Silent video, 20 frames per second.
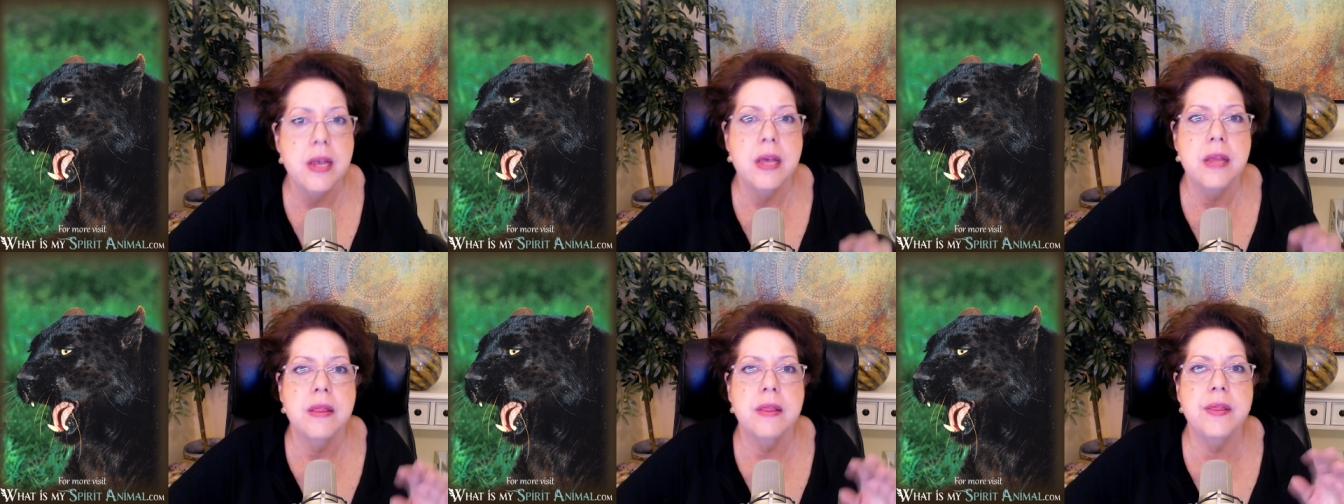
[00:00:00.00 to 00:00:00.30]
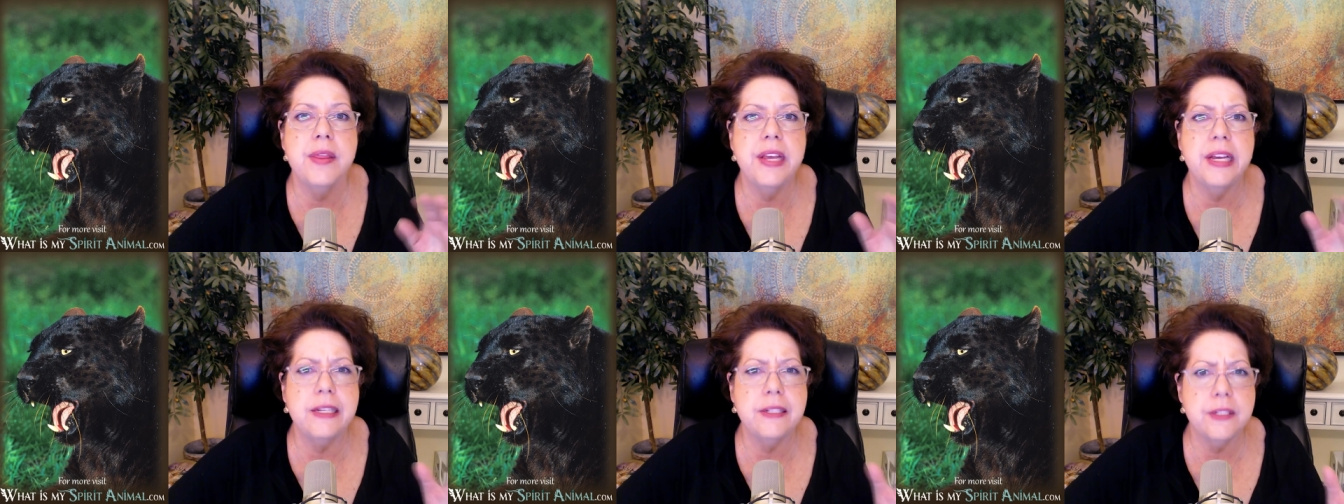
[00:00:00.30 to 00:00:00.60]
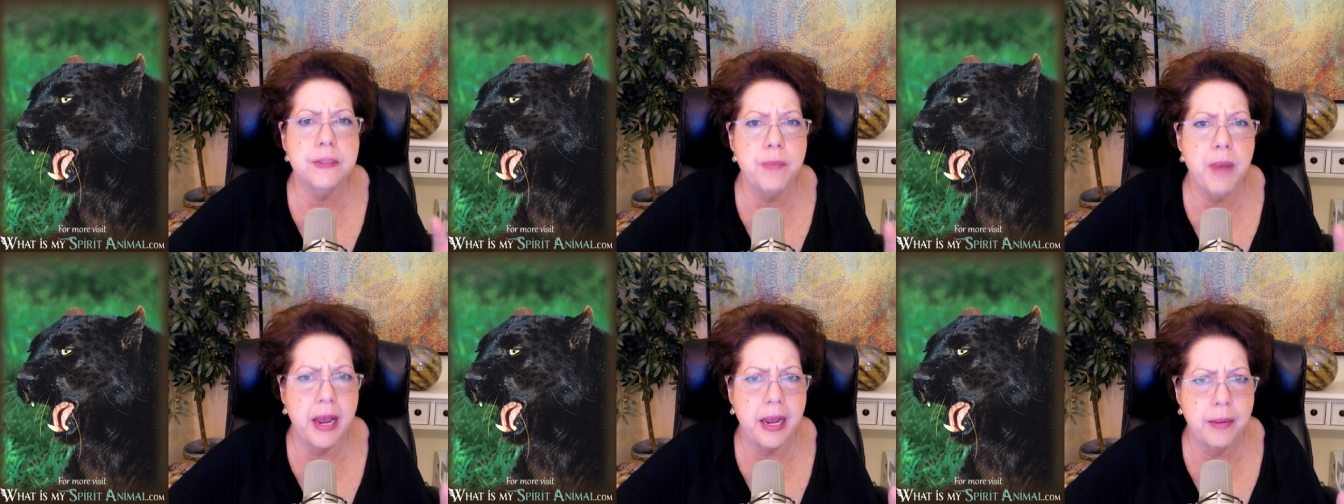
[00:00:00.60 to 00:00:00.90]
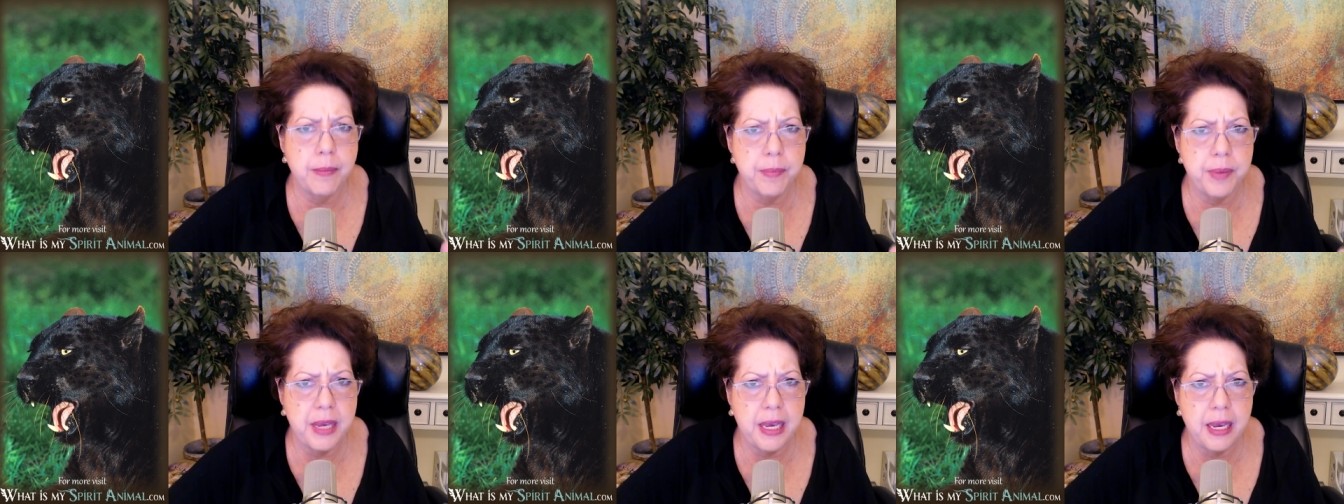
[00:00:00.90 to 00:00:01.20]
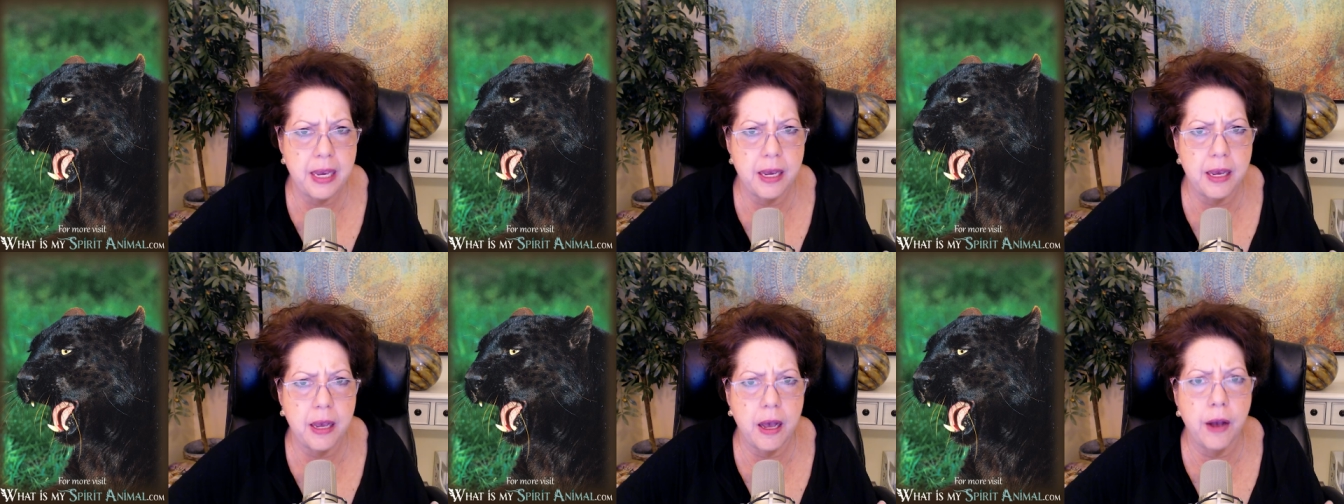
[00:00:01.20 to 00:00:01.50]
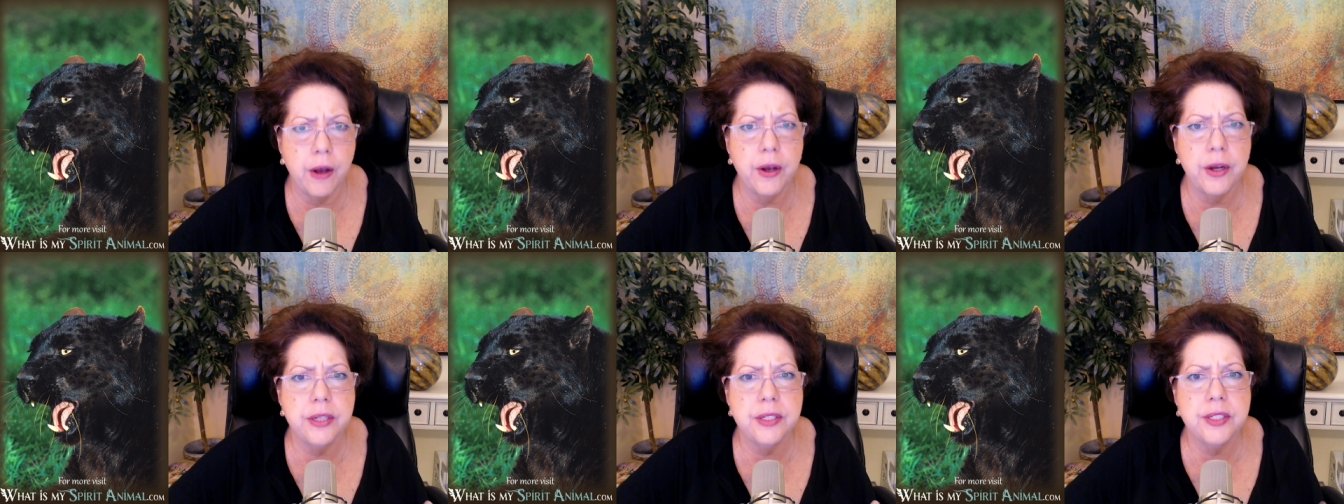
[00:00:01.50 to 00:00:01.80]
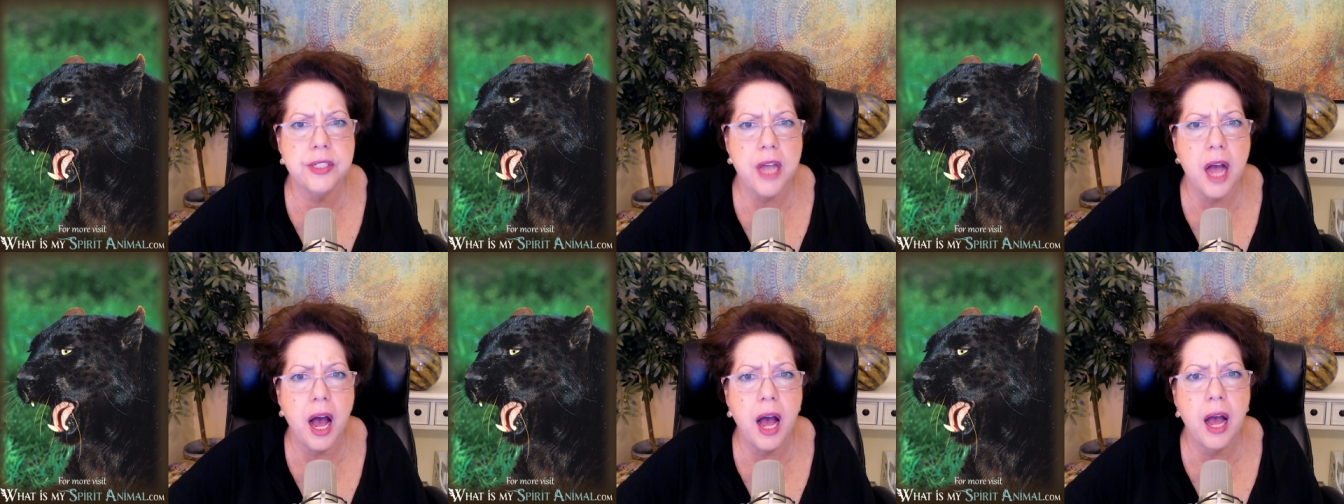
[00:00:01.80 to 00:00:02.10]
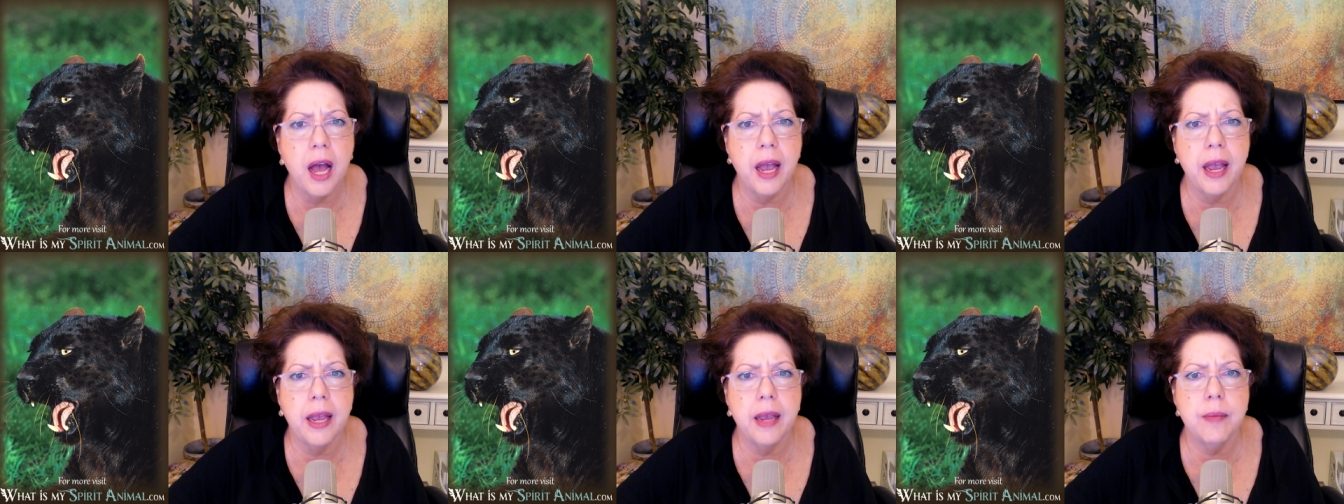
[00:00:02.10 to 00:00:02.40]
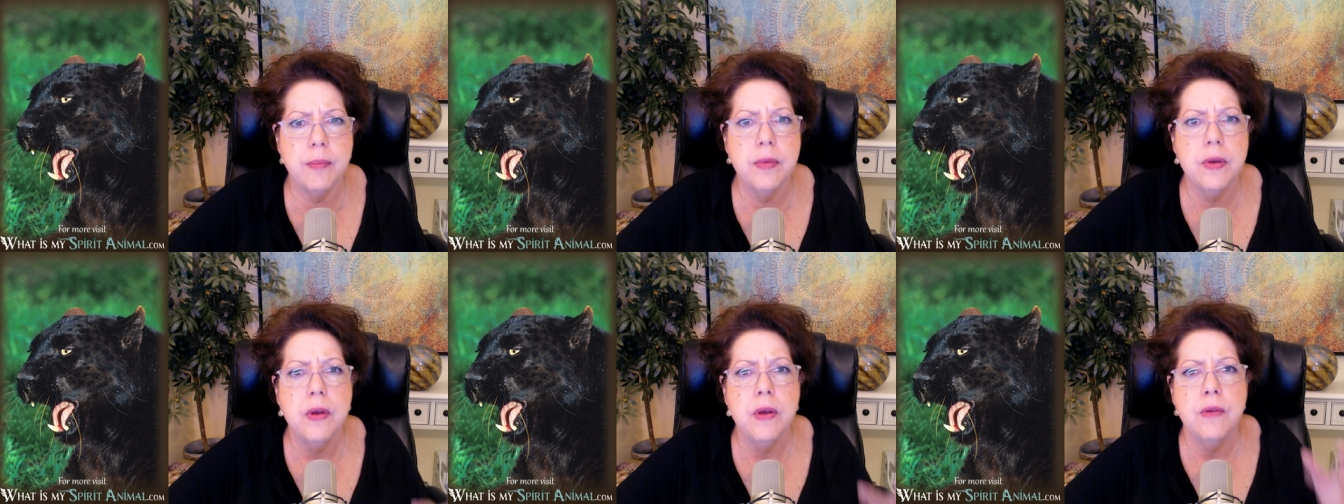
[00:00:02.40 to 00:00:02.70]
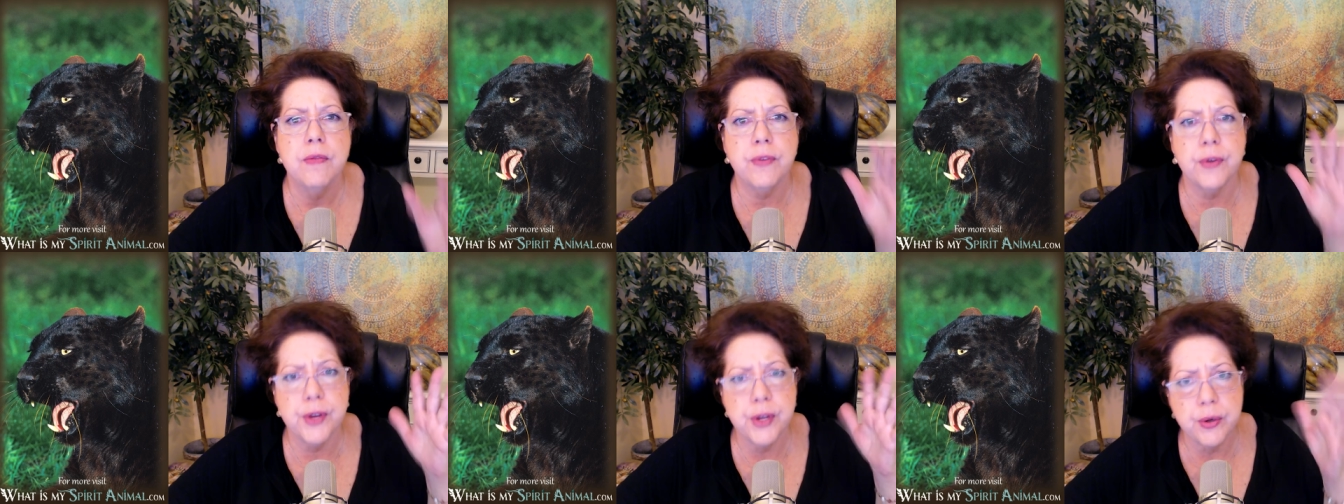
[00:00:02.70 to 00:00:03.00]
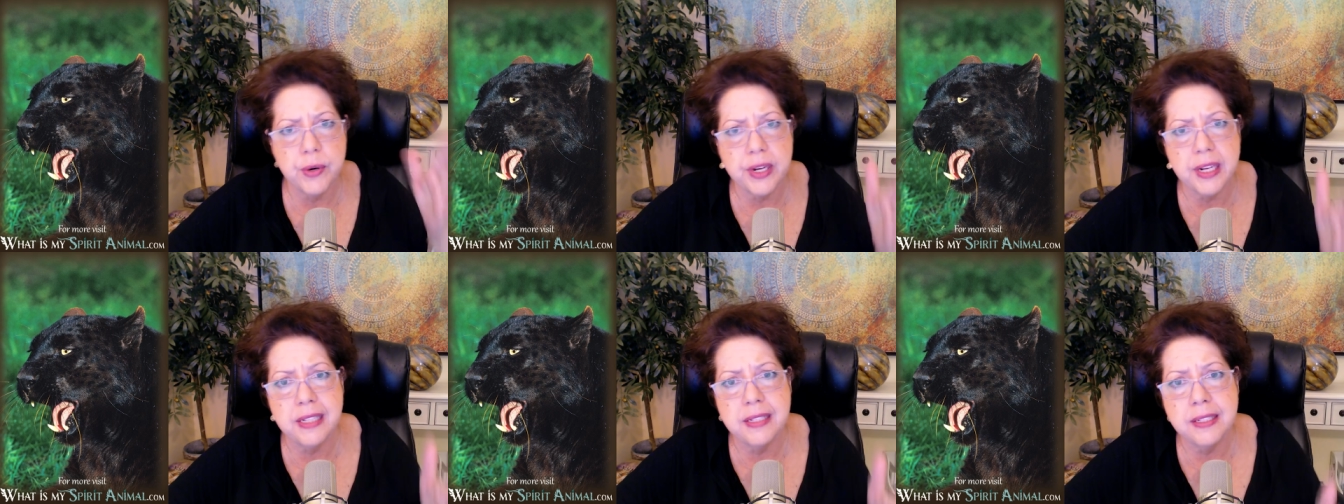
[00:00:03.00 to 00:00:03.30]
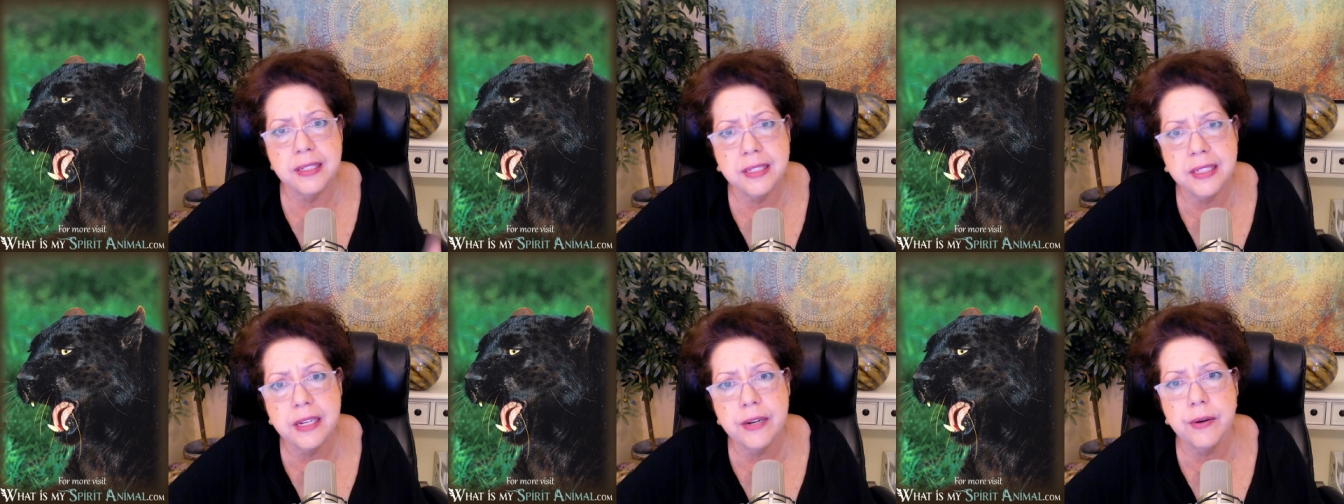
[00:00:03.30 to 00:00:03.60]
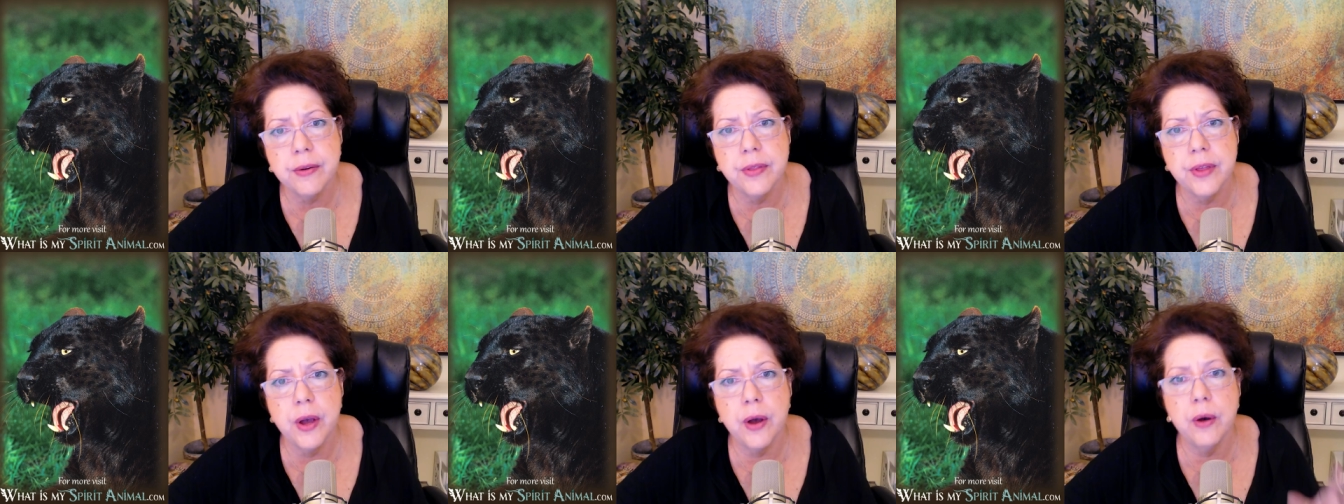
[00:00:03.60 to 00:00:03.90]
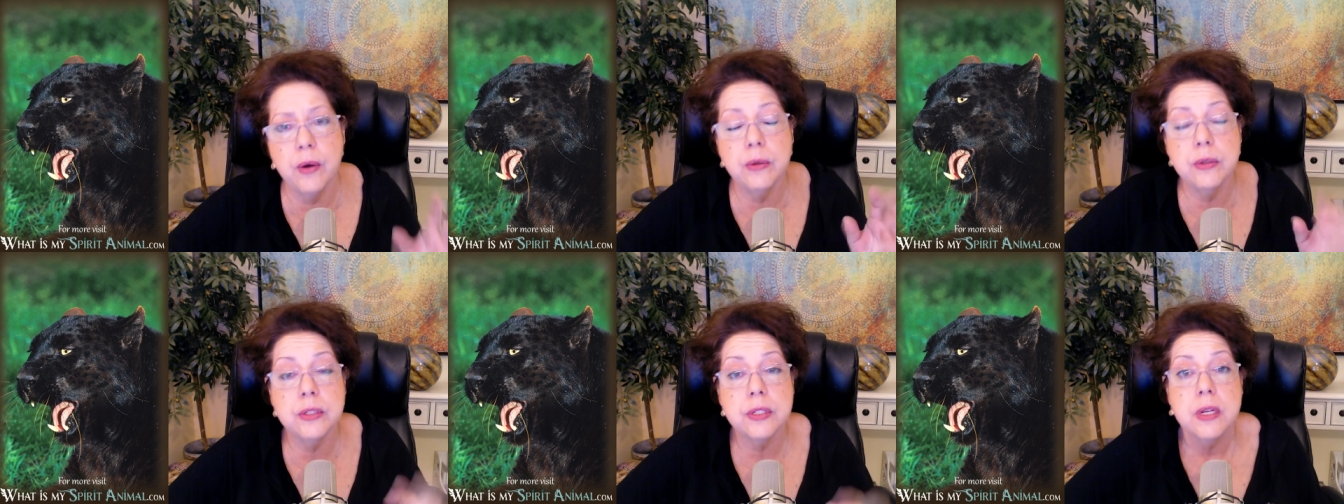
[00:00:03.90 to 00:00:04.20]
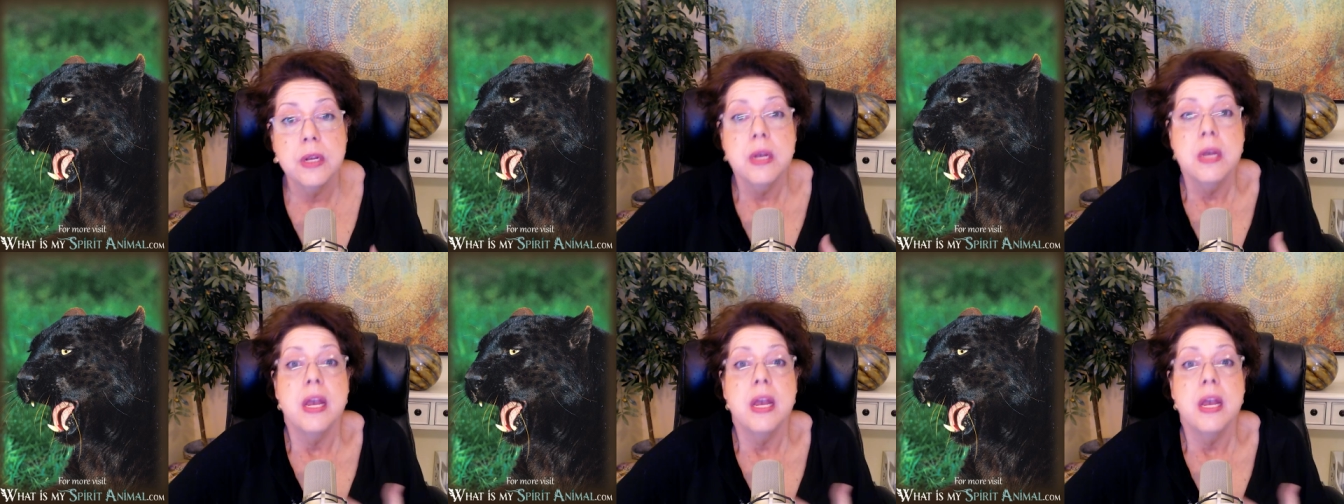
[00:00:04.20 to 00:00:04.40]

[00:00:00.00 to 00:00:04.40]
this might be a good time for you to consider those